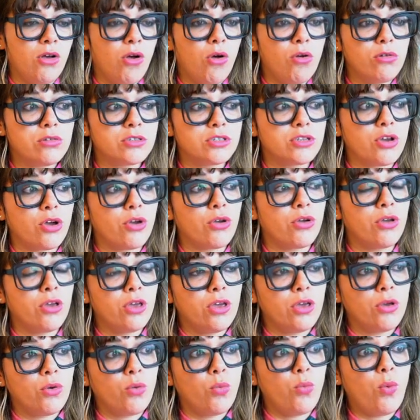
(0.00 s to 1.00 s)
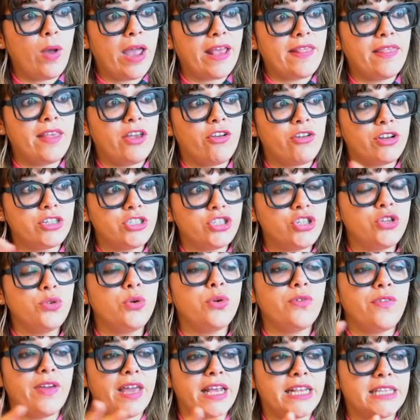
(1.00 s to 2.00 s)
Also, when there are two
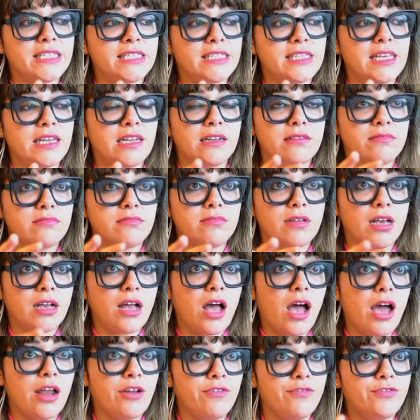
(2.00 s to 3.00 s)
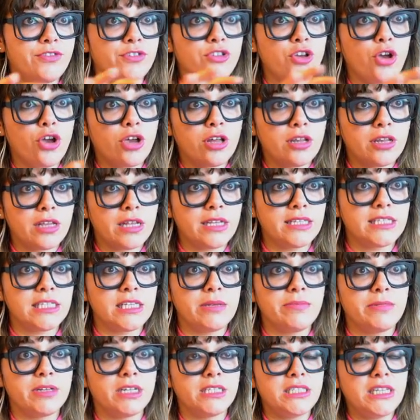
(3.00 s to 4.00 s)
events that are kind of circling
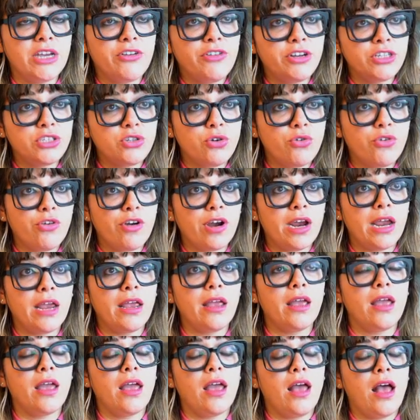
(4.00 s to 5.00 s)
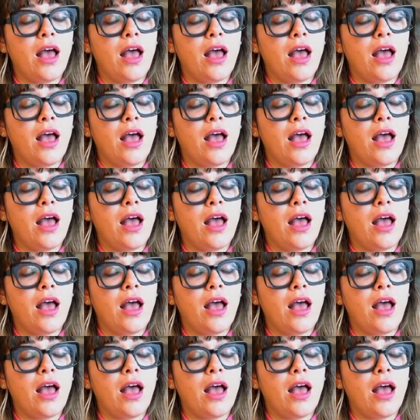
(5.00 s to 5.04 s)
similar territory,